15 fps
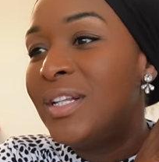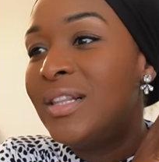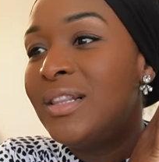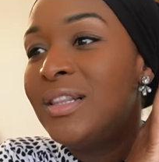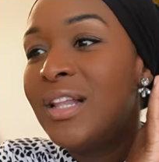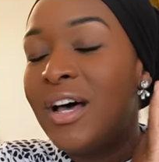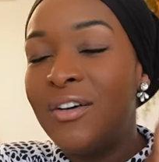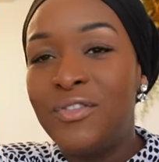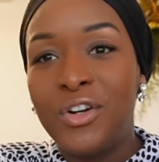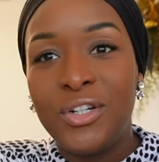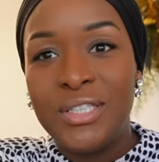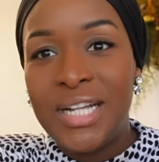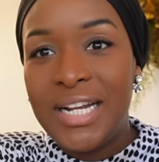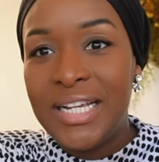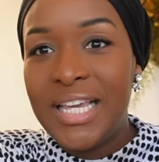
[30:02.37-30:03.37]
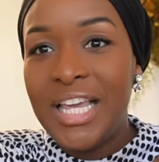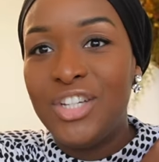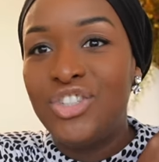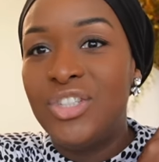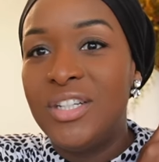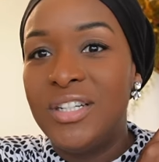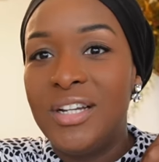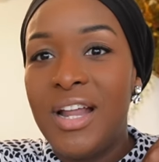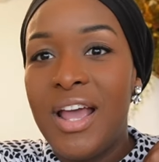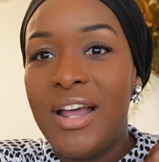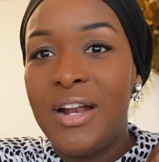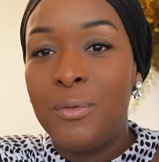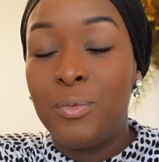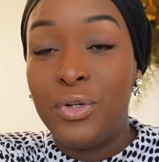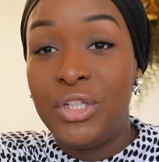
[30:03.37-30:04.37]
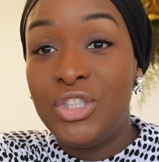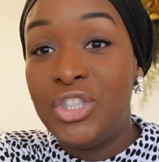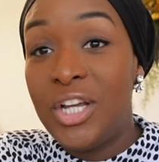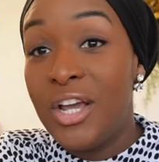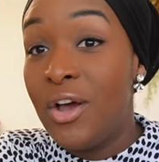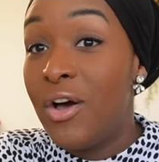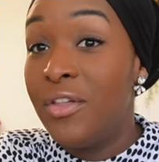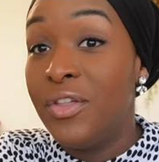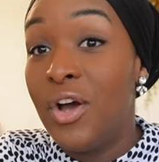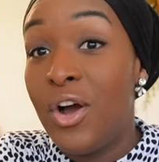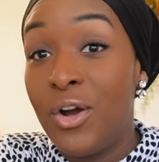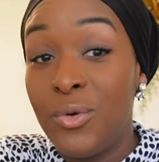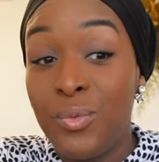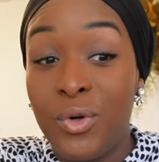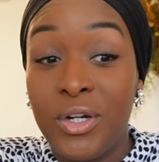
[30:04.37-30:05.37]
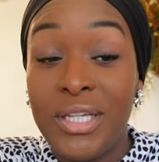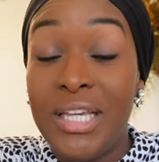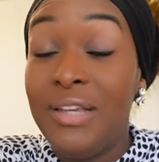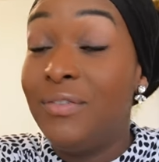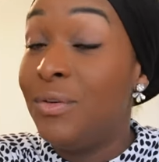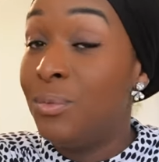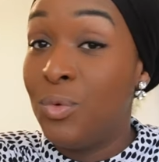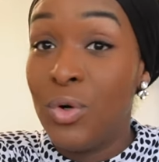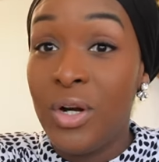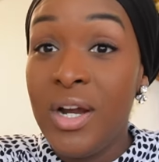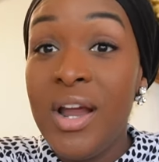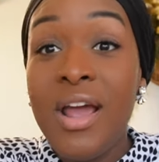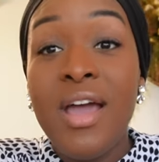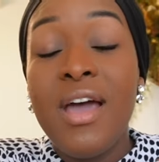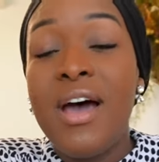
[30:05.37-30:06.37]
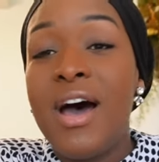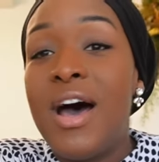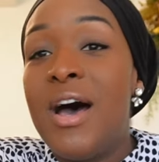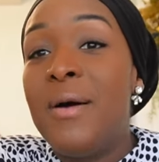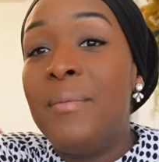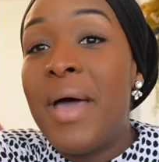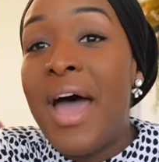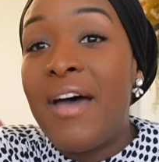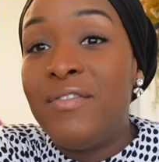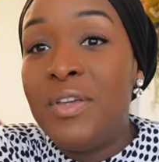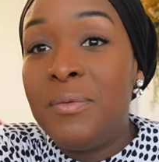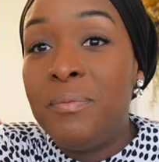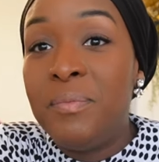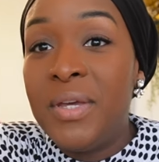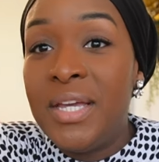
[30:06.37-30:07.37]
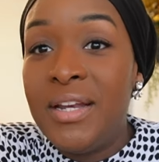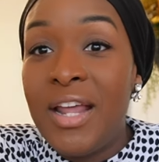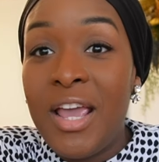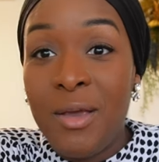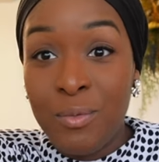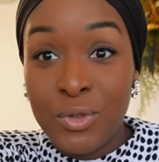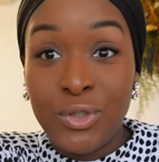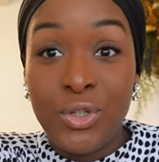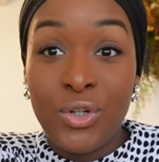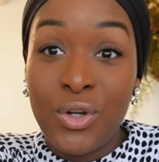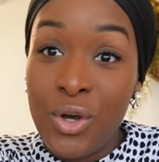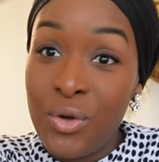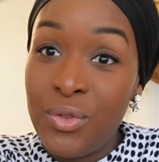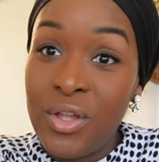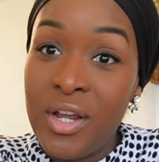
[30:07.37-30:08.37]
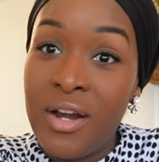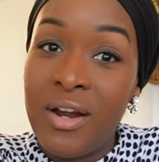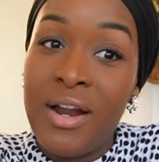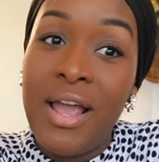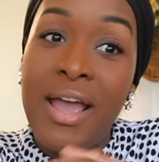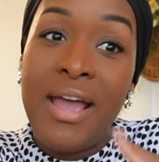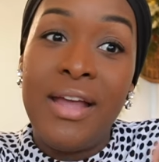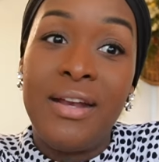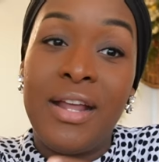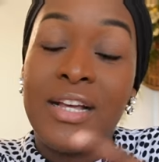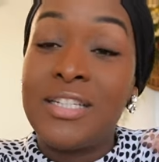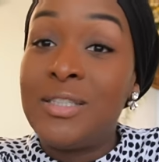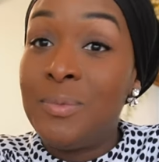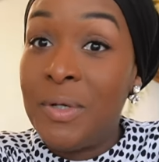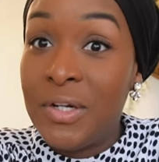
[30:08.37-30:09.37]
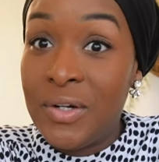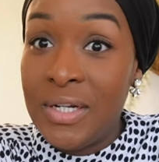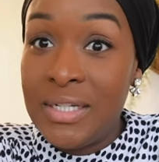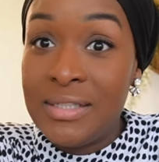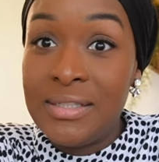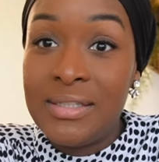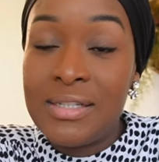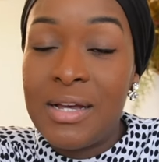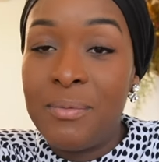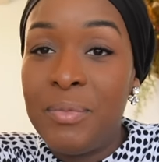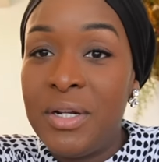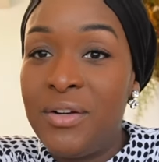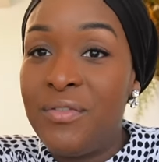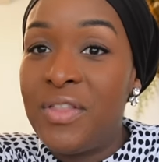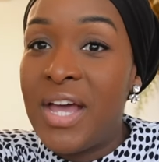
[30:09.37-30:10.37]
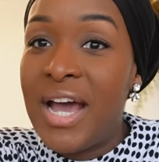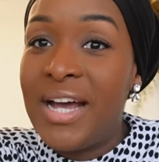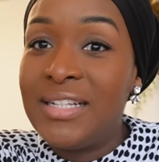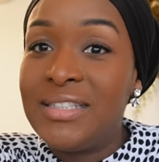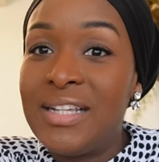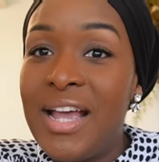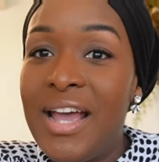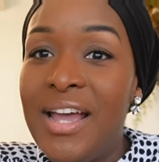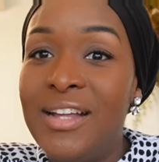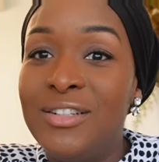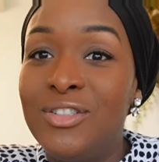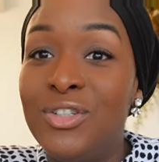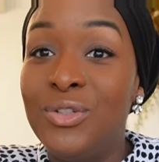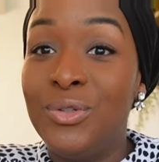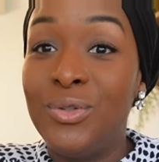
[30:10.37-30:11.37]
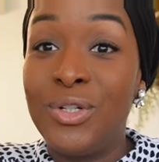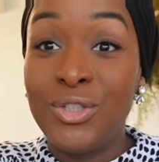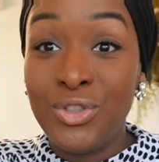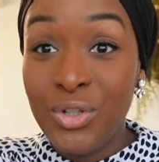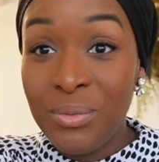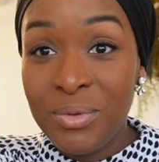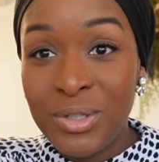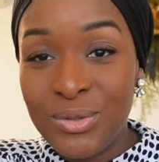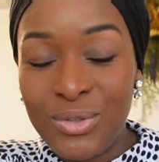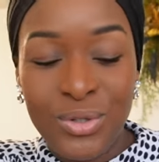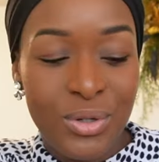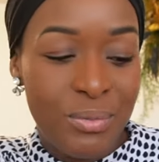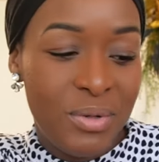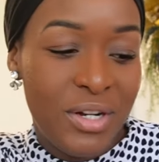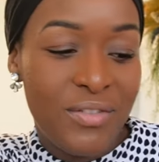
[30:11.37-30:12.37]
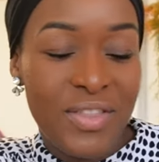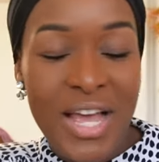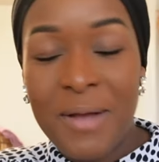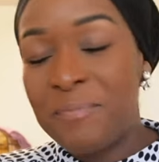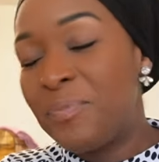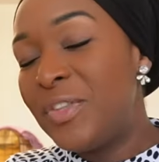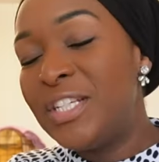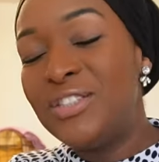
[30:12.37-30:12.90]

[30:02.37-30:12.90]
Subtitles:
love her dedication and appreciate all the hard work even more, having been able to go there and experience a bit of that and to contribute to a bit of that.